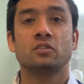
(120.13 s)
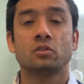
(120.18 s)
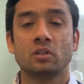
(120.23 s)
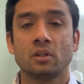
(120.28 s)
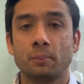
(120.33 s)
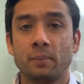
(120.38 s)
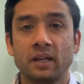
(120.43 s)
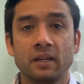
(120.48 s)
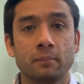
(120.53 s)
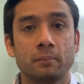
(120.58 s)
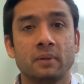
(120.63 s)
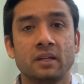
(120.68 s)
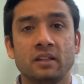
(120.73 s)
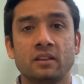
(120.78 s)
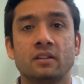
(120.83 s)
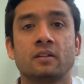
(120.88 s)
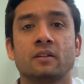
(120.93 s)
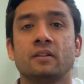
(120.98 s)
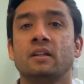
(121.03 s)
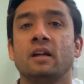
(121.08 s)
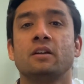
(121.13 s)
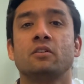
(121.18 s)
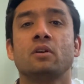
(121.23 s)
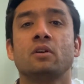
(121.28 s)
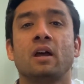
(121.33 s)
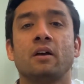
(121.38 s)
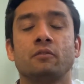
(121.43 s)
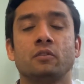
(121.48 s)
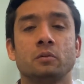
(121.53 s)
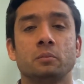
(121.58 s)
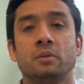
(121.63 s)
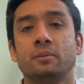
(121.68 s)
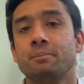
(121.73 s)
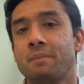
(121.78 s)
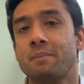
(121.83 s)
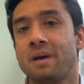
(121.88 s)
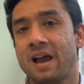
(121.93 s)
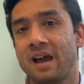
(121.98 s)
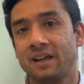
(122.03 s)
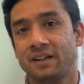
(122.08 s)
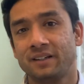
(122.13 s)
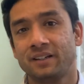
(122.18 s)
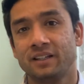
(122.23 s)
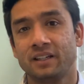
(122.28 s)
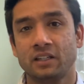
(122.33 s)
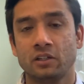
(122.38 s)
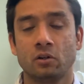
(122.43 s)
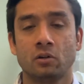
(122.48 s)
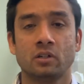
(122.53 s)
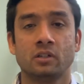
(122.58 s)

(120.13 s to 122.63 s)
So the big myth that you have to be married in